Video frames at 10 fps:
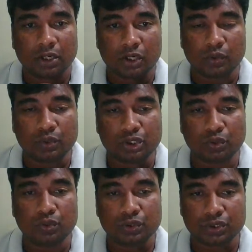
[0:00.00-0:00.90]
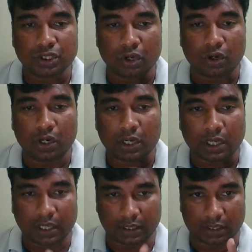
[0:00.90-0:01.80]
to choose your
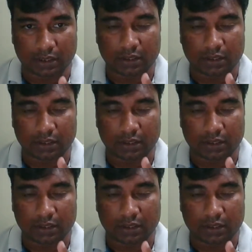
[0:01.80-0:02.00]
career.